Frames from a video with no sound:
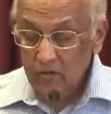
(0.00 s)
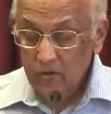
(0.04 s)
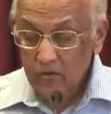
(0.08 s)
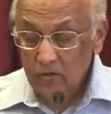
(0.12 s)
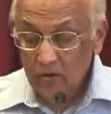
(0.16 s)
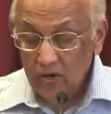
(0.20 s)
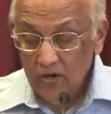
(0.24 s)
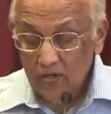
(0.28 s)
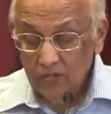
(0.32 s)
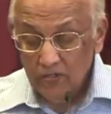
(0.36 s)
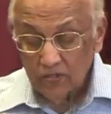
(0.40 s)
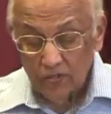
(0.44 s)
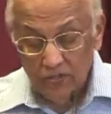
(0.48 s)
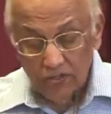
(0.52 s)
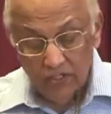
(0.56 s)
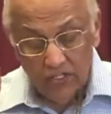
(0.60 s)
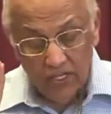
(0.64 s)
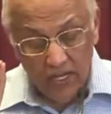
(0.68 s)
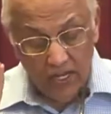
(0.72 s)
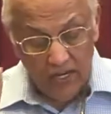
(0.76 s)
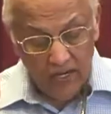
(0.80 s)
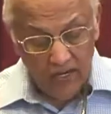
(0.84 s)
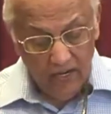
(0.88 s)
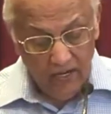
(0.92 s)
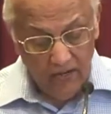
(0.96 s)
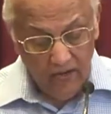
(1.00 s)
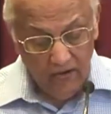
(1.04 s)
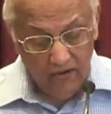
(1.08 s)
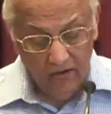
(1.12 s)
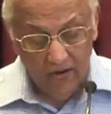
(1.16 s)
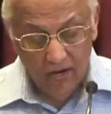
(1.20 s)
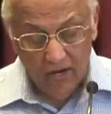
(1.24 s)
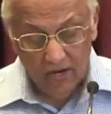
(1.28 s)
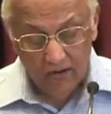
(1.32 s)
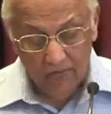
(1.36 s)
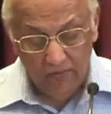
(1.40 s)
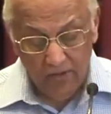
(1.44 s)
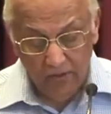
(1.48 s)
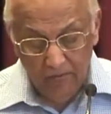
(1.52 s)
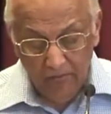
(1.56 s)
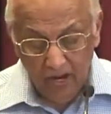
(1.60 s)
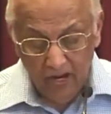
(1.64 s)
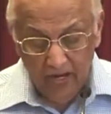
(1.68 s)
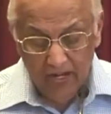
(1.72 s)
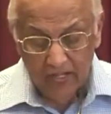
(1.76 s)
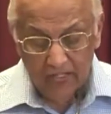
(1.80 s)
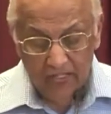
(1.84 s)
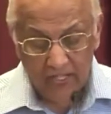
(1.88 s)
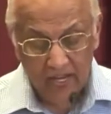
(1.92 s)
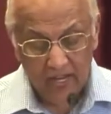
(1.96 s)
who also said, you can't be
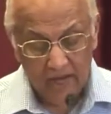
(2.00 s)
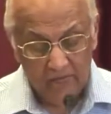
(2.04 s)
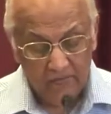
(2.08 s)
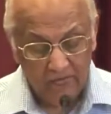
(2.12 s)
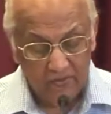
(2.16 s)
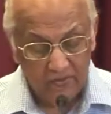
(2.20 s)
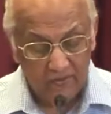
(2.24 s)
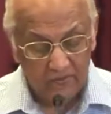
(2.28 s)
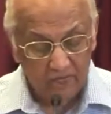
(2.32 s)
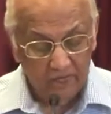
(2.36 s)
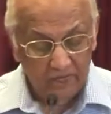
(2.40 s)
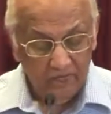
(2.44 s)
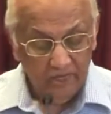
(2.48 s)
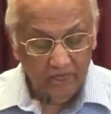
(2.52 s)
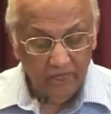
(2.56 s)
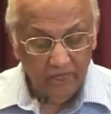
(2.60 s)
my disciple